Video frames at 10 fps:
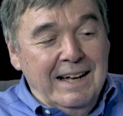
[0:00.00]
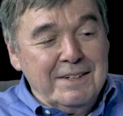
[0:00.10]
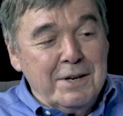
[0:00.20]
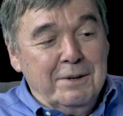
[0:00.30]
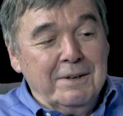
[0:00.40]

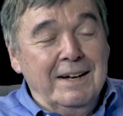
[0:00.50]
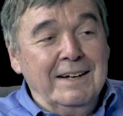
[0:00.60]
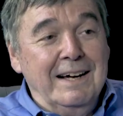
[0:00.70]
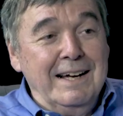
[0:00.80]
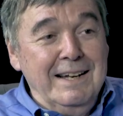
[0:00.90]
And so
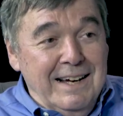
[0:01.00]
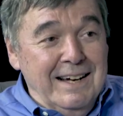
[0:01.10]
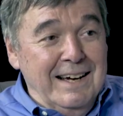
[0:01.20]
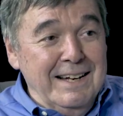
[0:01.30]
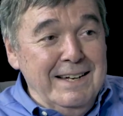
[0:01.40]

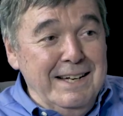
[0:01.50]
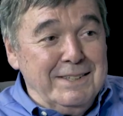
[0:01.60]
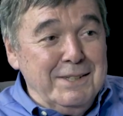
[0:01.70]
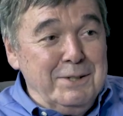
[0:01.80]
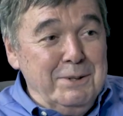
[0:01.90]
I
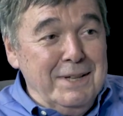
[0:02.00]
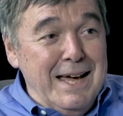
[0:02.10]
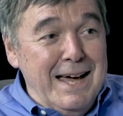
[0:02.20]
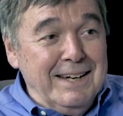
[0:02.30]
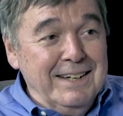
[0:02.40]
need to do
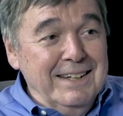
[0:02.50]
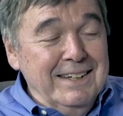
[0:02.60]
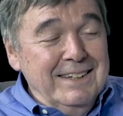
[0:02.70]
that.